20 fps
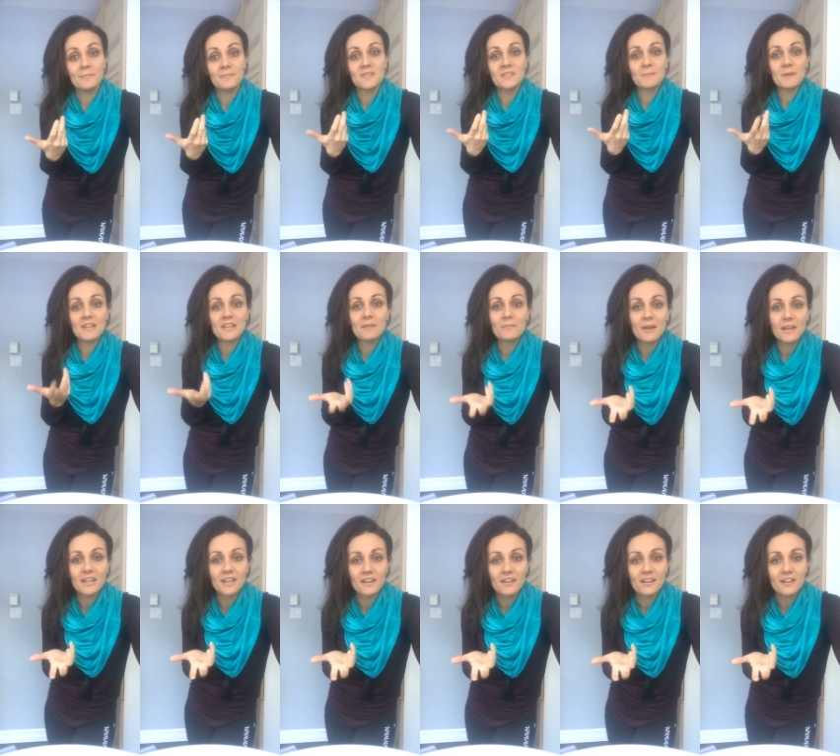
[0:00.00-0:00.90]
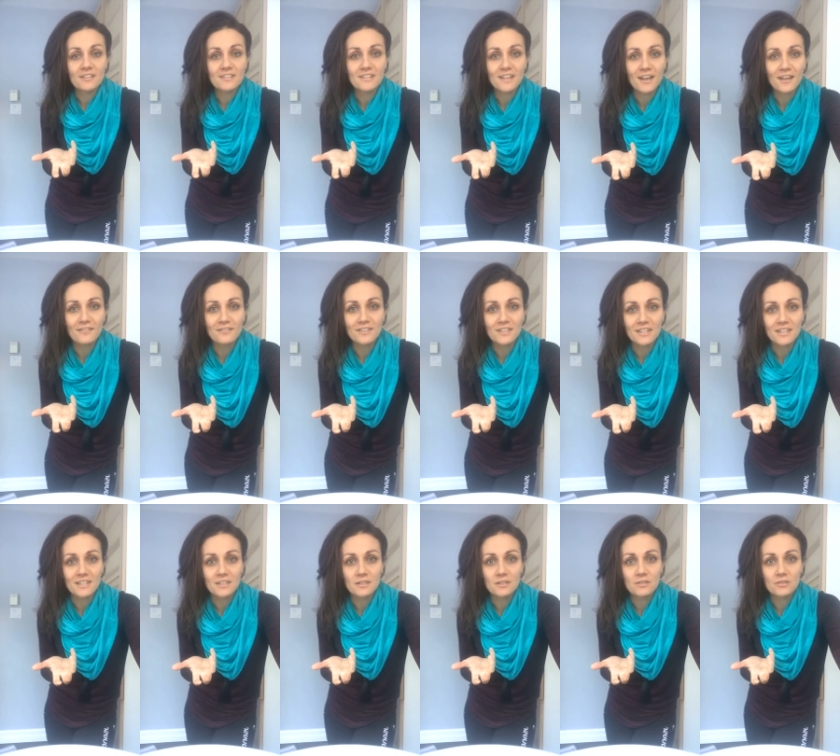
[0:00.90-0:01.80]
Spending money on ourselves
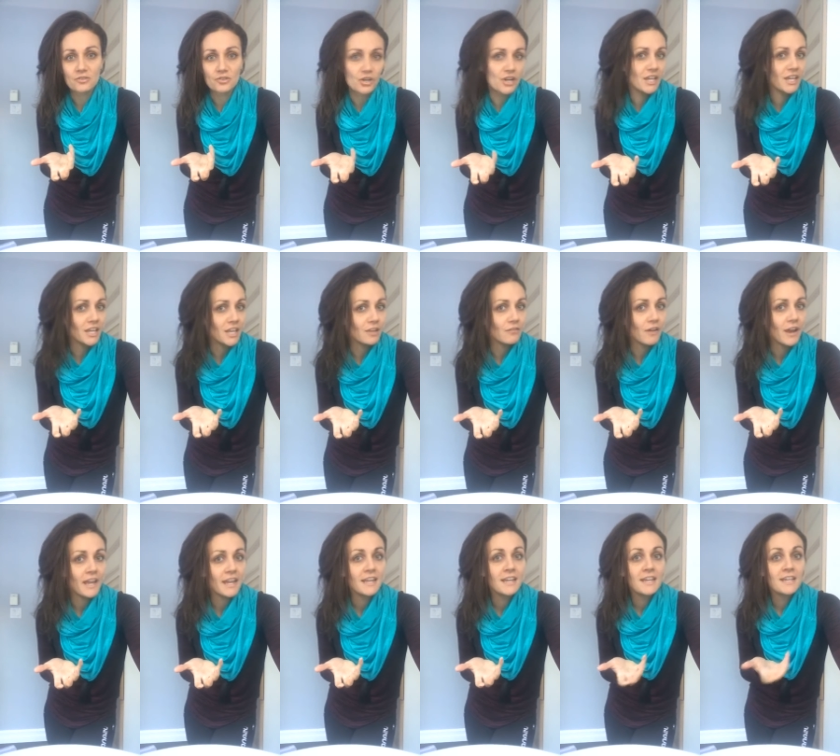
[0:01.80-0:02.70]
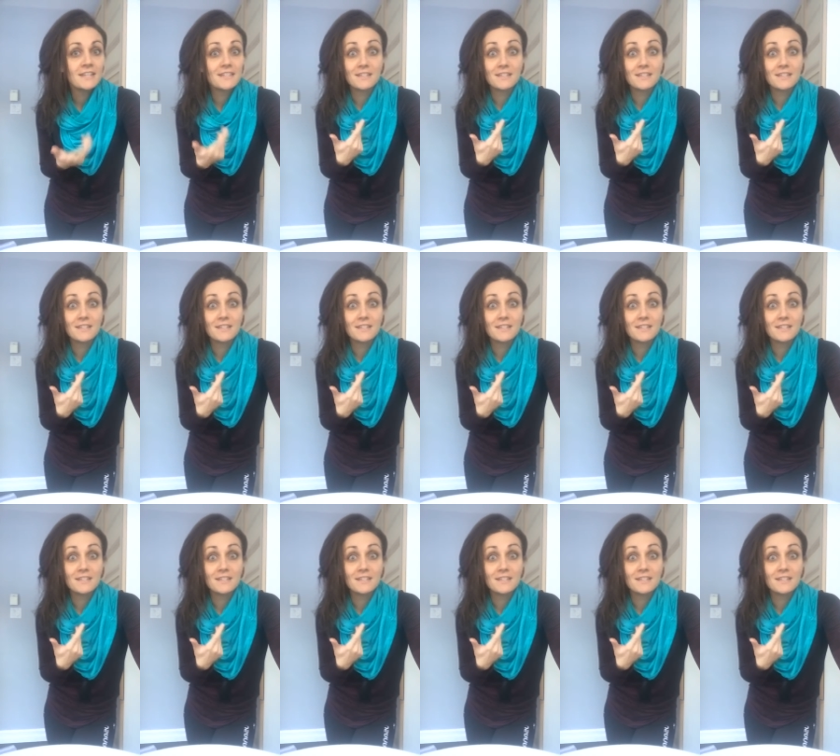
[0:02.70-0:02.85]
is tricky, right?